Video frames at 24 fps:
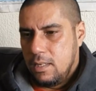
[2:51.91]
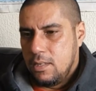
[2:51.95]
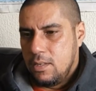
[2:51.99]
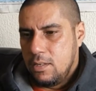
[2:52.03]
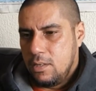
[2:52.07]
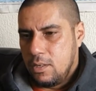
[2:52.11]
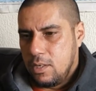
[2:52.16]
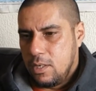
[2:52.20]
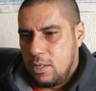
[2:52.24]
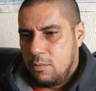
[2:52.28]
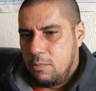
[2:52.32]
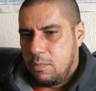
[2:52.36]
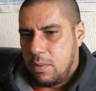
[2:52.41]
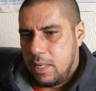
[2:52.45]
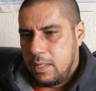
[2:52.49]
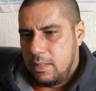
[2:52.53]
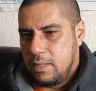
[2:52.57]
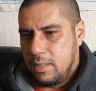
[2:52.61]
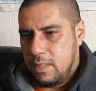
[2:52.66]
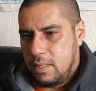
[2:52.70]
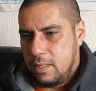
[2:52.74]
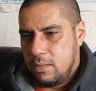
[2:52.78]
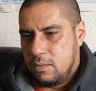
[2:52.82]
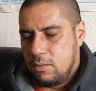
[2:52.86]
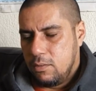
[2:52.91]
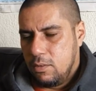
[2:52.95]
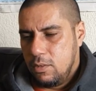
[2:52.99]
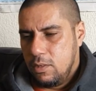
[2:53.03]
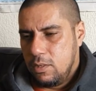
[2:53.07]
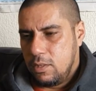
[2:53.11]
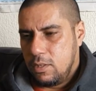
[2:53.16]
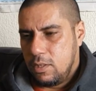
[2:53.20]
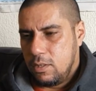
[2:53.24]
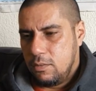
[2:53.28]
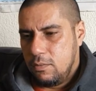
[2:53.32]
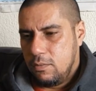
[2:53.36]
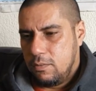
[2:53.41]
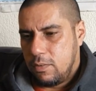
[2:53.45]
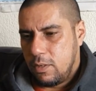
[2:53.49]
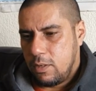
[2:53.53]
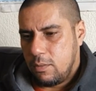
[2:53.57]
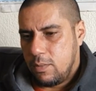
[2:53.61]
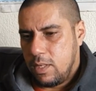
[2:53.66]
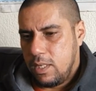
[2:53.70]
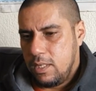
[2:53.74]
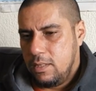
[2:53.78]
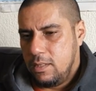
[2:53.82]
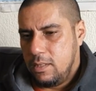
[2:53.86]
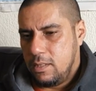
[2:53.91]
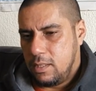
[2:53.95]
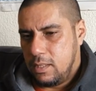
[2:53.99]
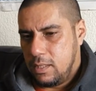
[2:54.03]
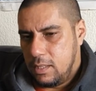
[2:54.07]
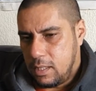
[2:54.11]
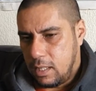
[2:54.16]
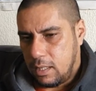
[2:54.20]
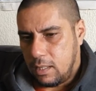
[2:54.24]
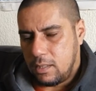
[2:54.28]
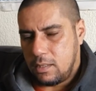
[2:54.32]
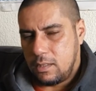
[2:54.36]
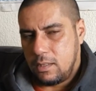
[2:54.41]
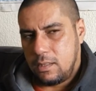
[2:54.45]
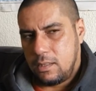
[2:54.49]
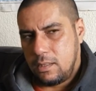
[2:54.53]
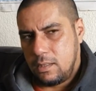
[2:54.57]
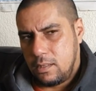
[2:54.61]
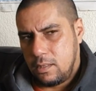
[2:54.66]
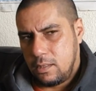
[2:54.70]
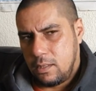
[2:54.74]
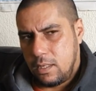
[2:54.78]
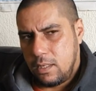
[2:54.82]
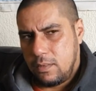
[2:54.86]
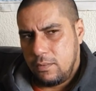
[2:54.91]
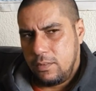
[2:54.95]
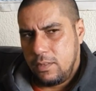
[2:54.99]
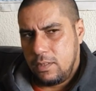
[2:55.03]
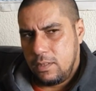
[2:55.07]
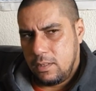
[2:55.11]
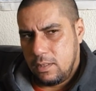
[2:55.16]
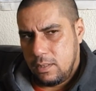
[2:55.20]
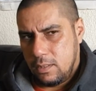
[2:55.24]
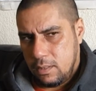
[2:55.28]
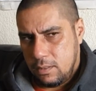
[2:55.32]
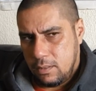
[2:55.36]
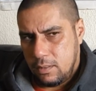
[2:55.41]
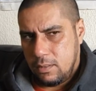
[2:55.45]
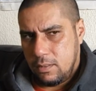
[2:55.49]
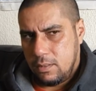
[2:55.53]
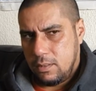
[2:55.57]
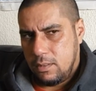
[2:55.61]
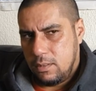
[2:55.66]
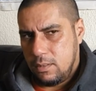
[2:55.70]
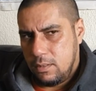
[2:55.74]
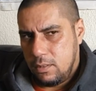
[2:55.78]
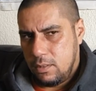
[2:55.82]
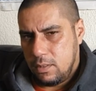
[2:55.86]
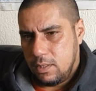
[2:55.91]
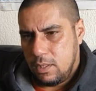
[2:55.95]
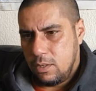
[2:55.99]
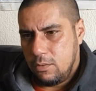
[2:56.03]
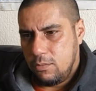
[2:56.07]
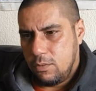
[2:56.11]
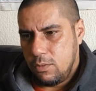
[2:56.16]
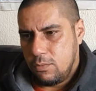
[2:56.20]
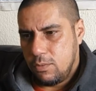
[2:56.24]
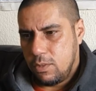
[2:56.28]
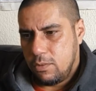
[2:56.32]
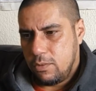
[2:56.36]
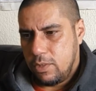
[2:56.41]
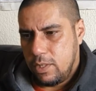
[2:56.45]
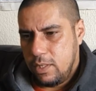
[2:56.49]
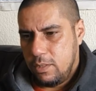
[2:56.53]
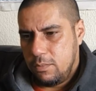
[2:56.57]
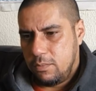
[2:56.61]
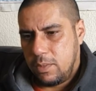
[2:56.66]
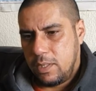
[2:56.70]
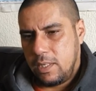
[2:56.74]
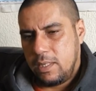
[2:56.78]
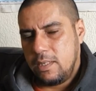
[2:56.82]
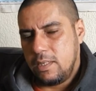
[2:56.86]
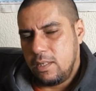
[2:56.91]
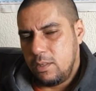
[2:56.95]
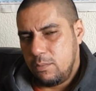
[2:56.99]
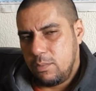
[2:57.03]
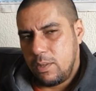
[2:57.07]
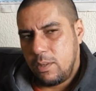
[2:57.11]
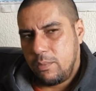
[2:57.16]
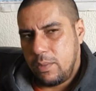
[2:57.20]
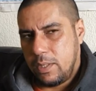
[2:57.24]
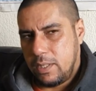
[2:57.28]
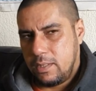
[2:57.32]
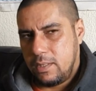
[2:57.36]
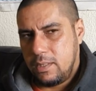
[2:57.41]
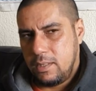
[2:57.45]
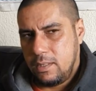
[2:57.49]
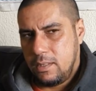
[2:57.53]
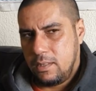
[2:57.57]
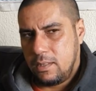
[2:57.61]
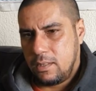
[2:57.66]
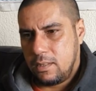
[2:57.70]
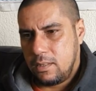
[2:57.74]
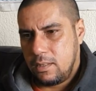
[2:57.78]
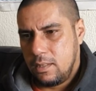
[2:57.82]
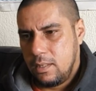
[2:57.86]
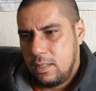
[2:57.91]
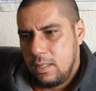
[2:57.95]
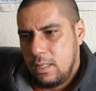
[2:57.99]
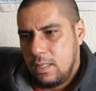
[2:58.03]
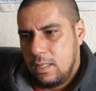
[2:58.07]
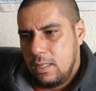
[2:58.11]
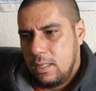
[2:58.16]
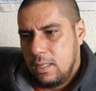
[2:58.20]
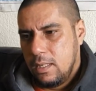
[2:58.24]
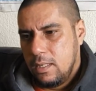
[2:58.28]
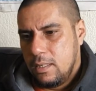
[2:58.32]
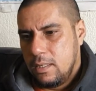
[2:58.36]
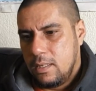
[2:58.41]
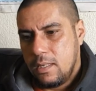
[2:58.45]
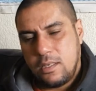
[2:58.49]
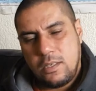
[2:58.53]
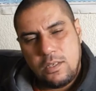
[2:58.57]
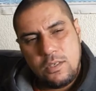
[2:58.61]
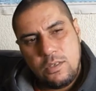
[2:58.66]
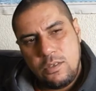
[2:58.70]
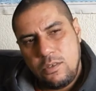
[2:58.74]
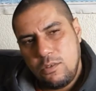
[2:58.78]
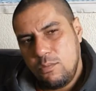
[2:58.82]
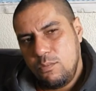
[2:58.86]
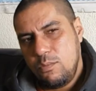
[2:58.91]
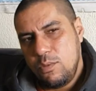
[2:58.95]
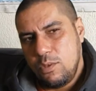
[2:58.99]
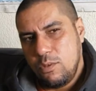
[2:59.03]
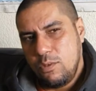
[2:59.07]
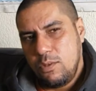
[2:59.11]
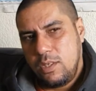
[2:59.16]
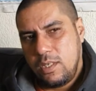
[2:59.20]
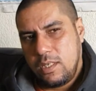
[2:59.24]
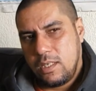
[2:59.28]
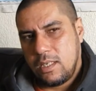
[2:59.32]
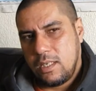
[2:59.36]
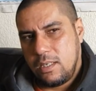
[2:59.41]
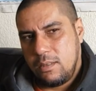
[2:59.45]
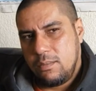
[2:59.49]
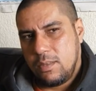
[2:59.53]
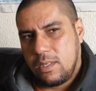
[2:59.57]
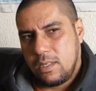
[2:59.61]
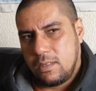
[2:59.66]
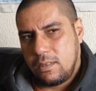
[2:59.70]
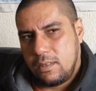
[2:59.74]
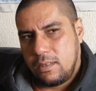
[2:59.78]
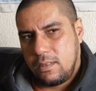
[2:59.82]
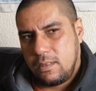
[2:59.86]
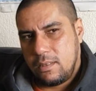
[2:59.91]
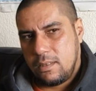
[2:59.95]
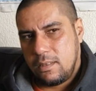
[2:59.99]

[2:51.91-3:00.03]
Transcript: then, but then also from '86, after, we were already playing hip hop at T-Zers, this new music came out,